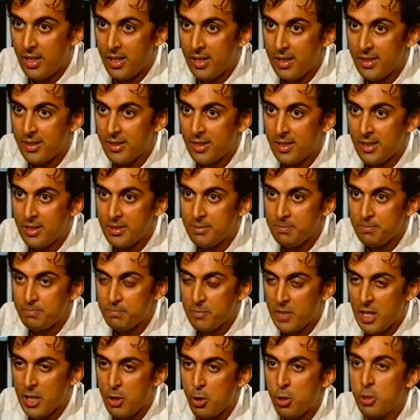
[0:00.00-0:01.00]
And um,
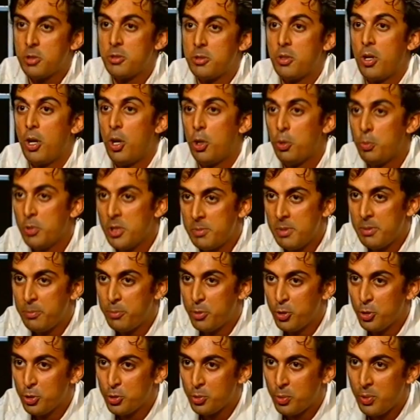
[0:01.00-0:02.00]
I'd always, always be
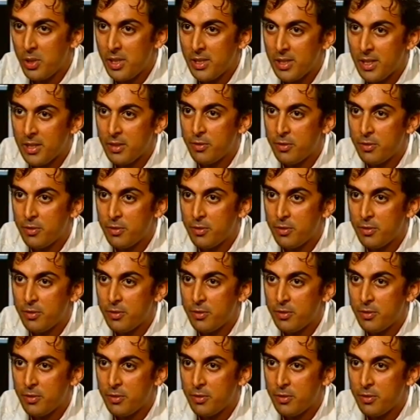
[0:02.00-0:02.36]
Bruce Wayne,